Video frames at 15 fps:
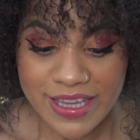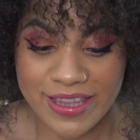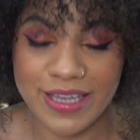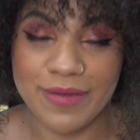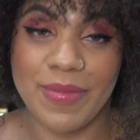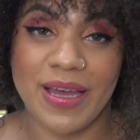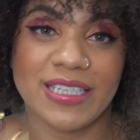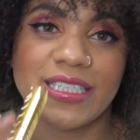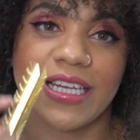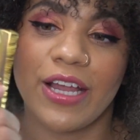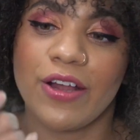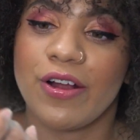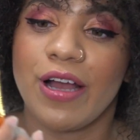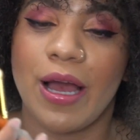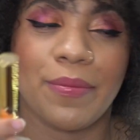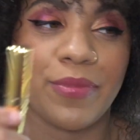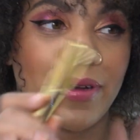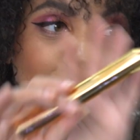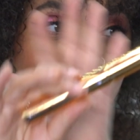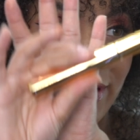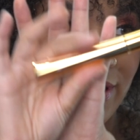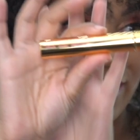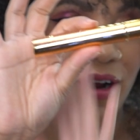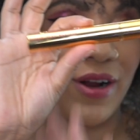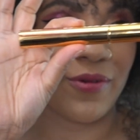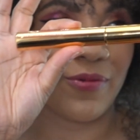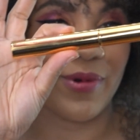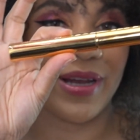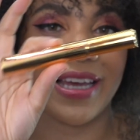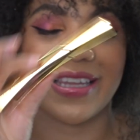The mascara I'm going to
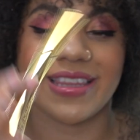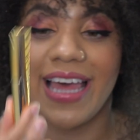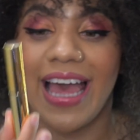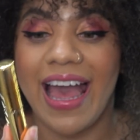start with.